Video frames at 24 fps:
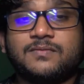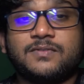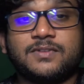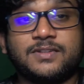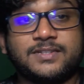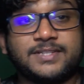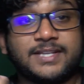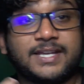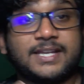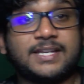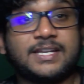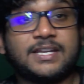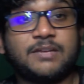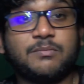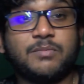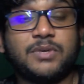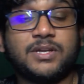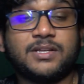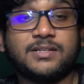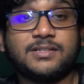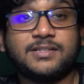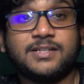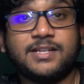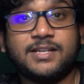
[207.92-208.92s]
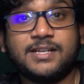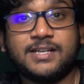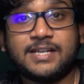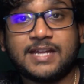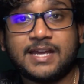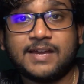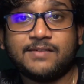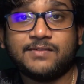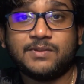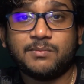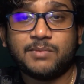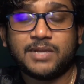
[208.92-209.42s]
the second time, because they didn't
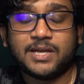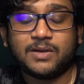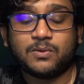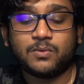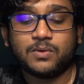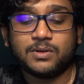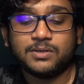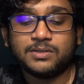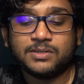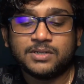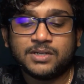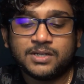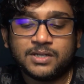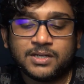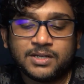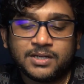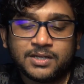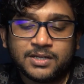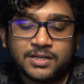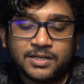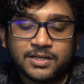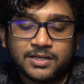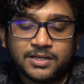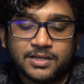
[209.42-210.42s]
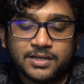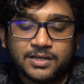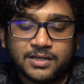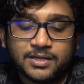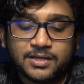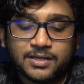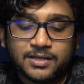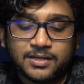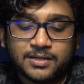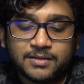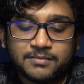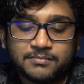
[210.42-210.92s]
have the black one,
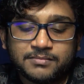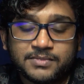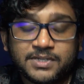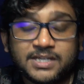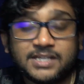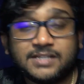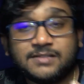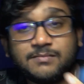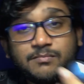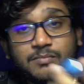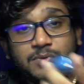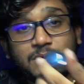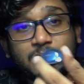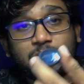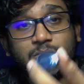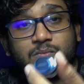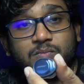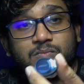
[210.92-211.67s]
is blue.